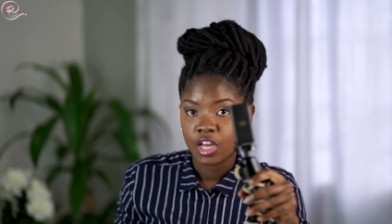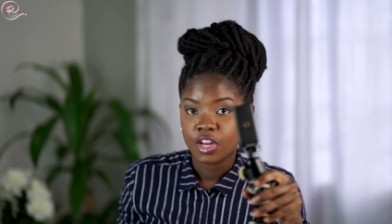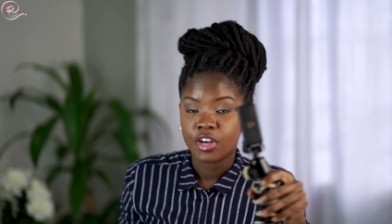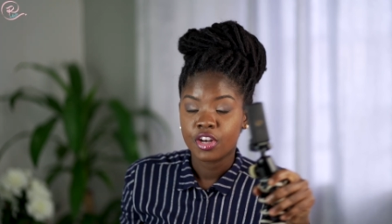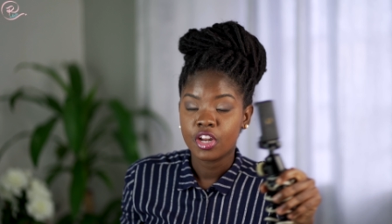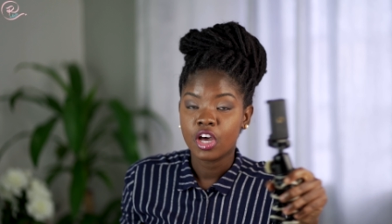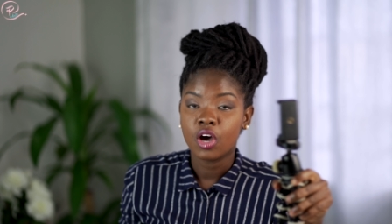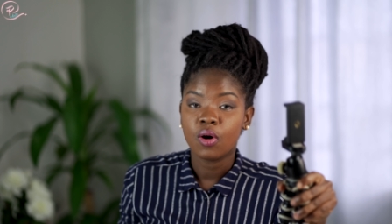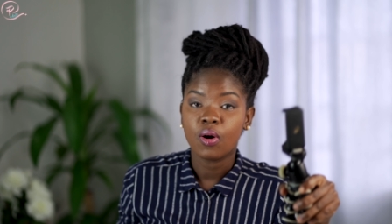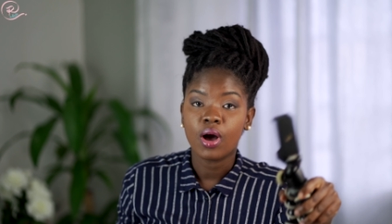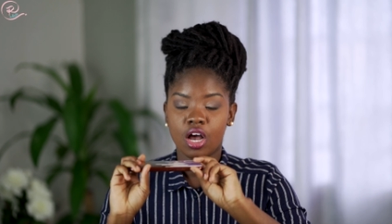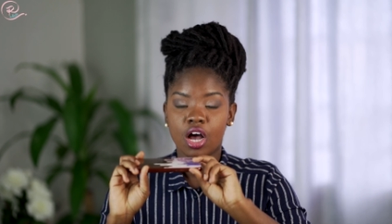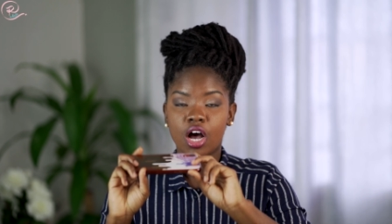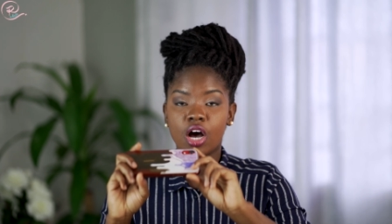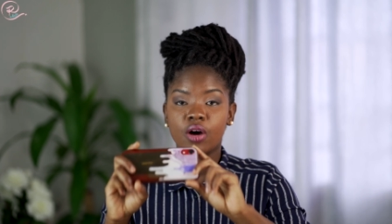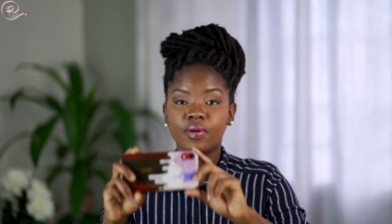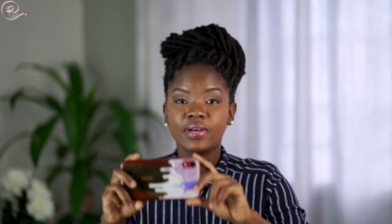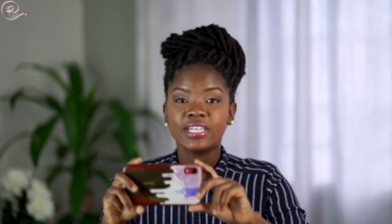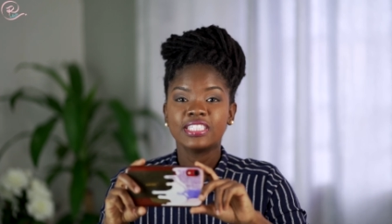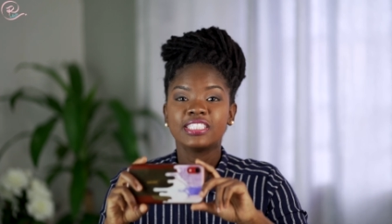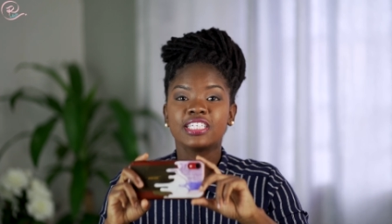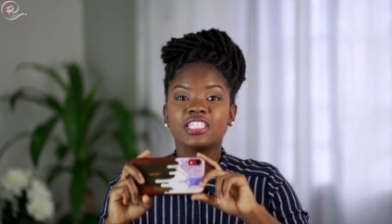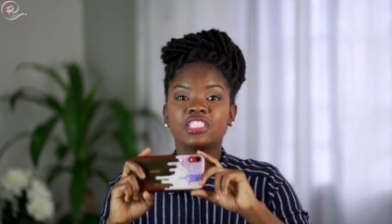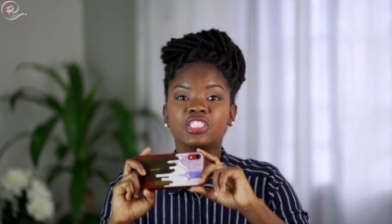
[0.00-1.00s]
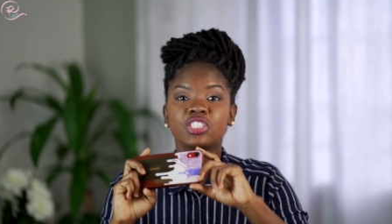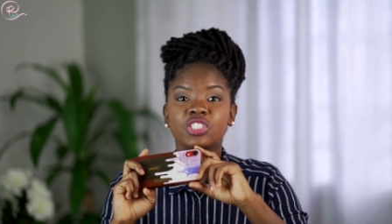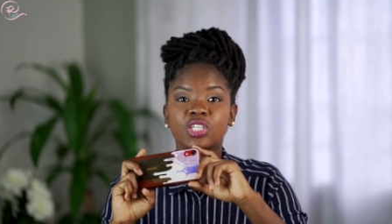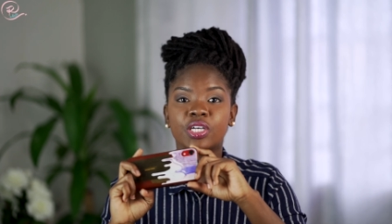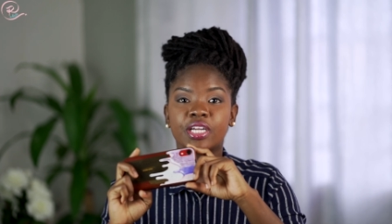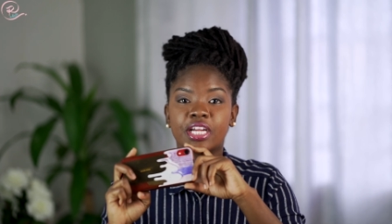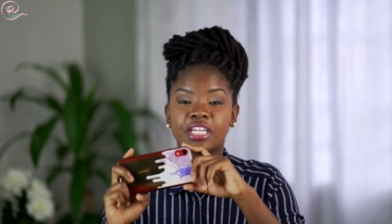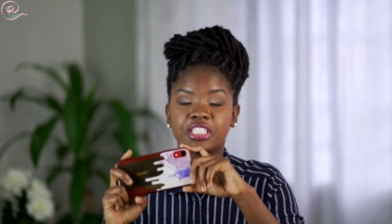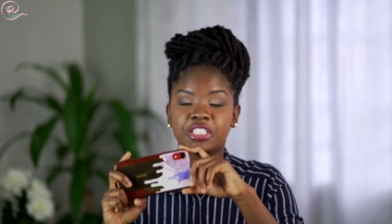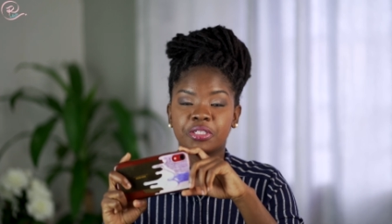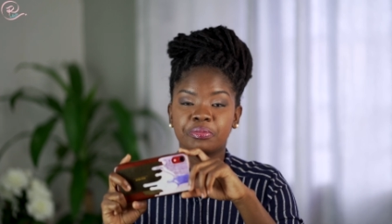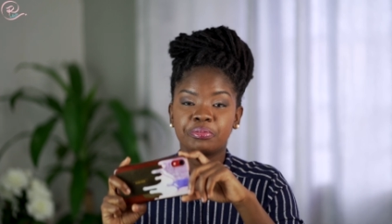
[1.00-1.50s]
Now, always ensure
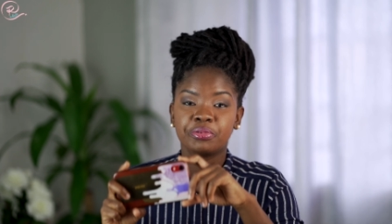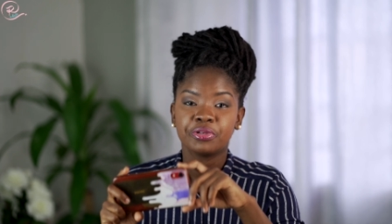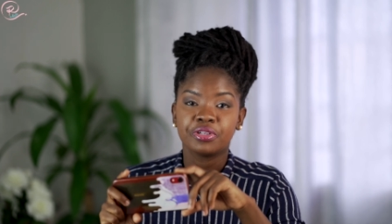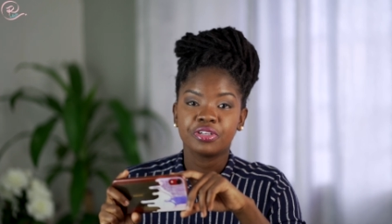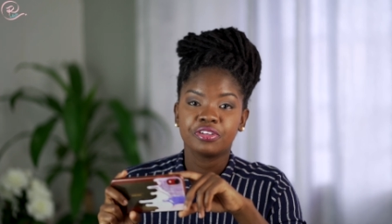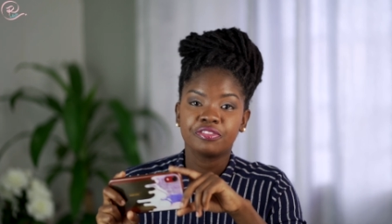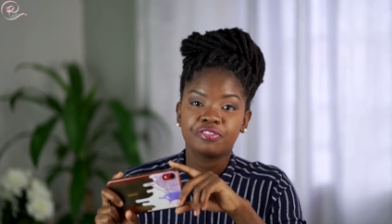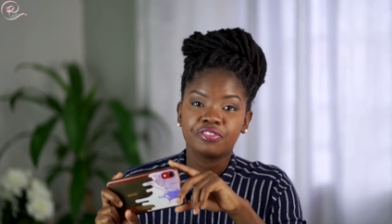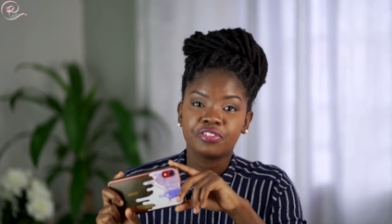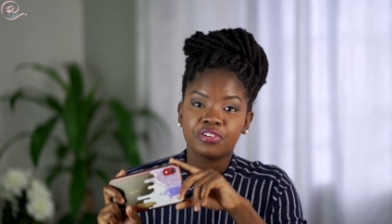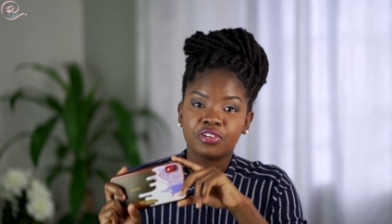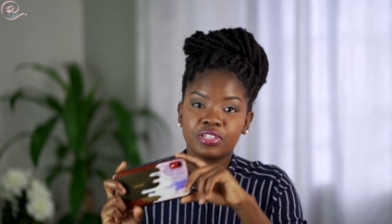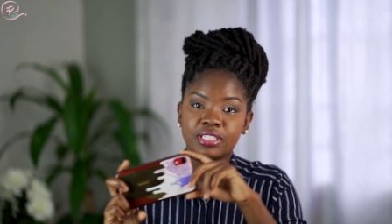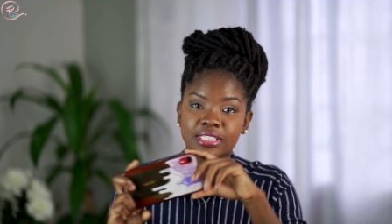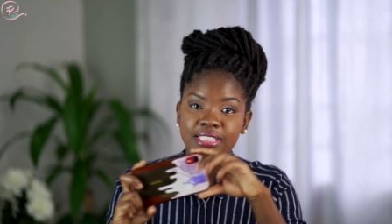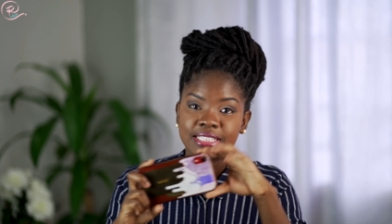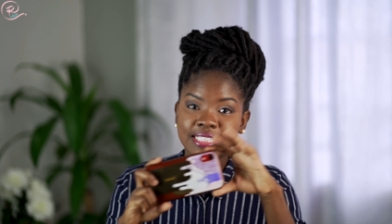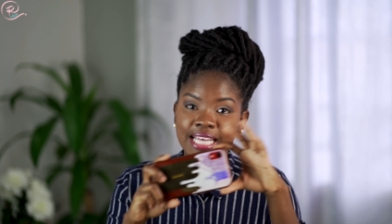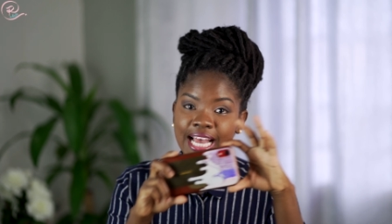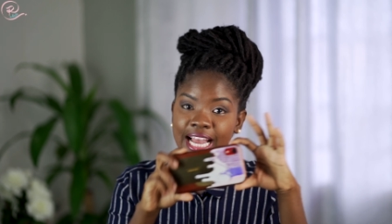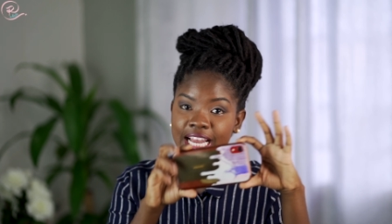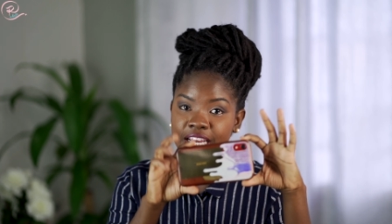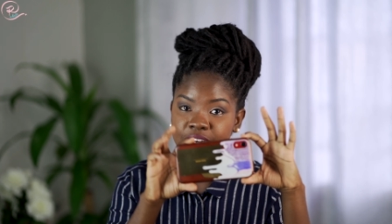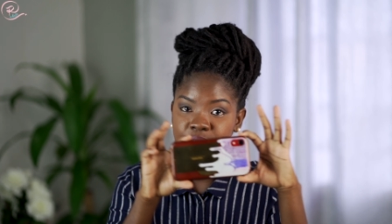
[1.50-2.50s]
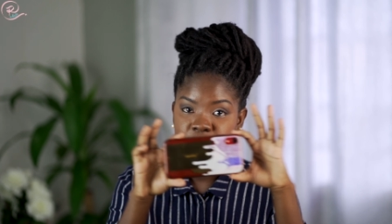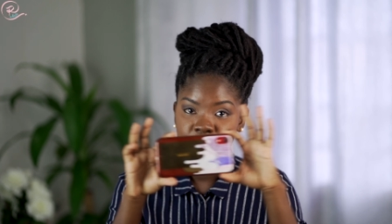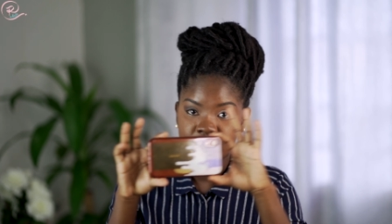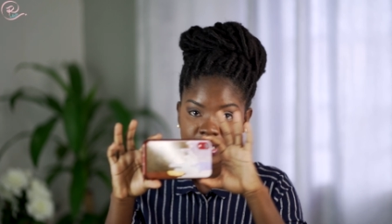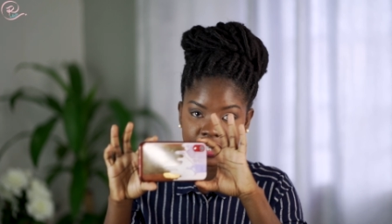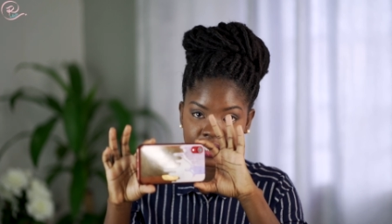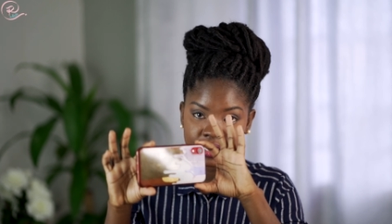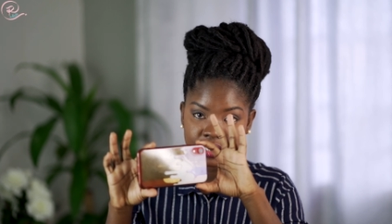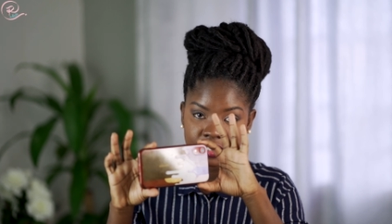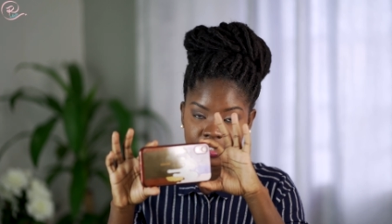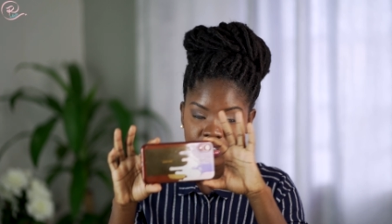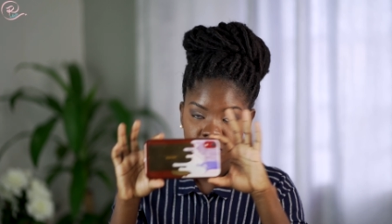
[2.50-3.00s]
that you put the phone
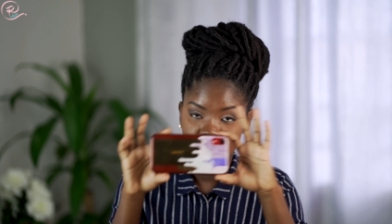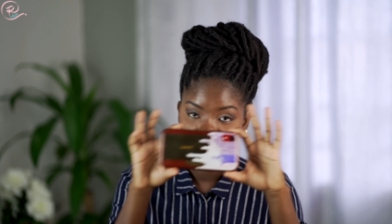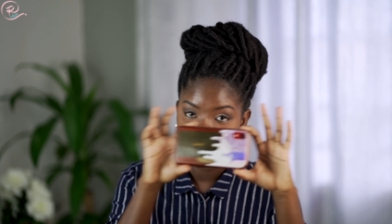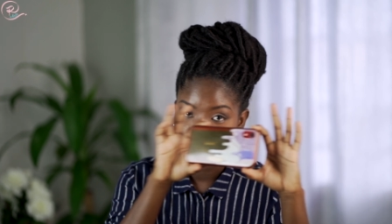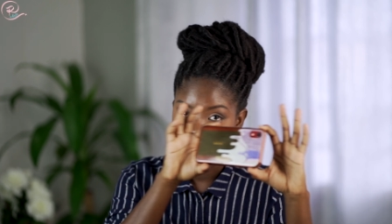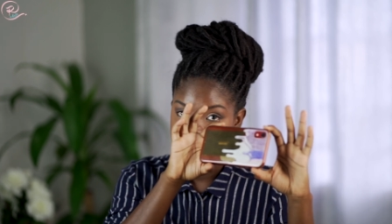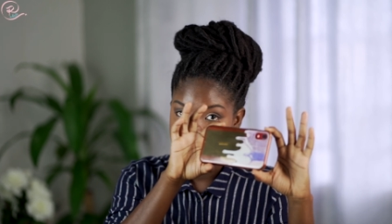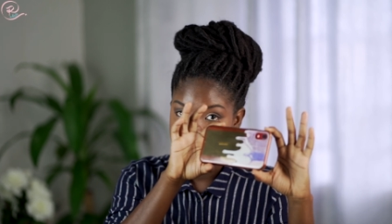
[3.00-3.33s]
sideways or